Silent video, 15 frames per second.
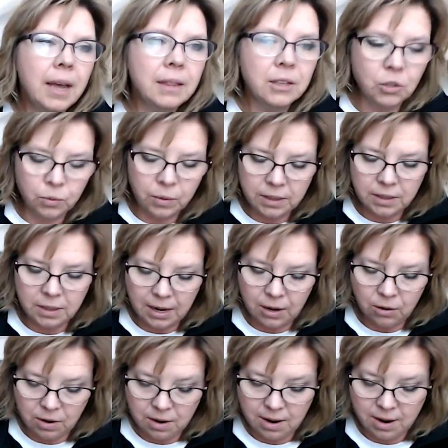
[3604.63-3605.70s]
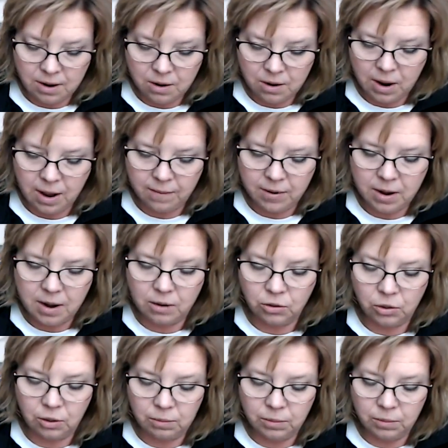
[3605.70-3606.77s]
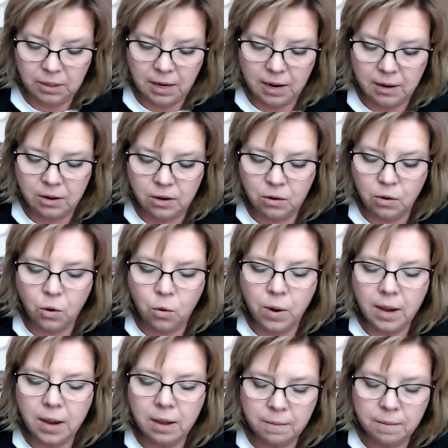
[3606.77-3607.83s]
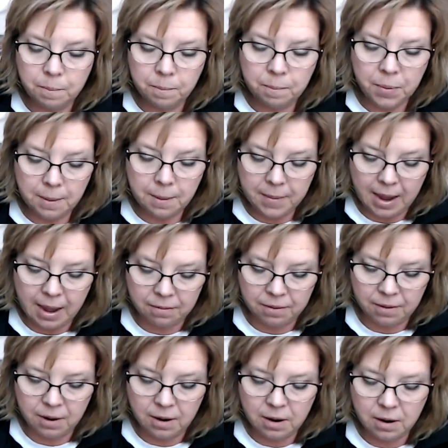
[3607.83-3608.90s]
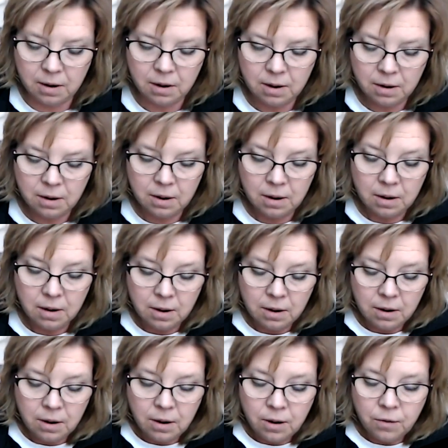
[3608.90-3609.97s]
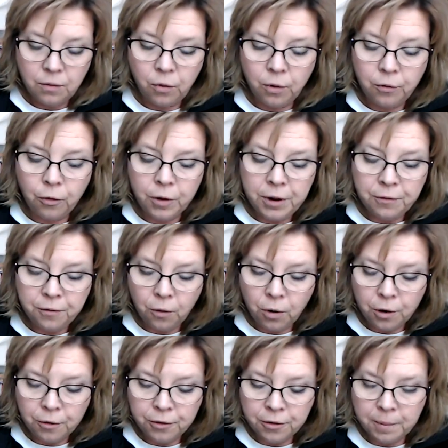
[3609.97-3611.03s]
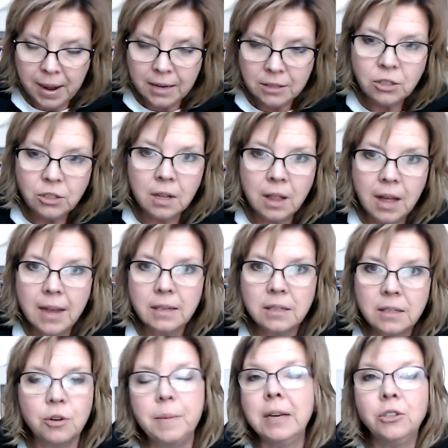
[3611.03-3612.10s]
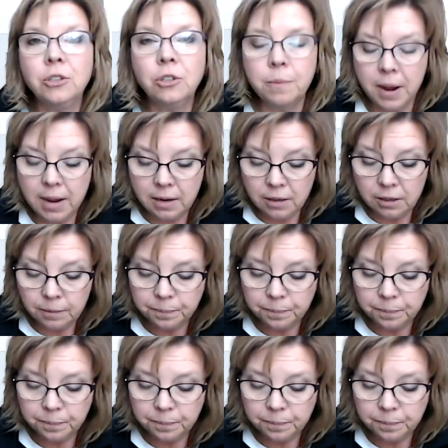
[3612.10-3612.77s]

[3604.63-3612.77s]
this written down and I don't have it now, so I'm just going to do a quick bit of math here. 444 for the masterclass or mastermind,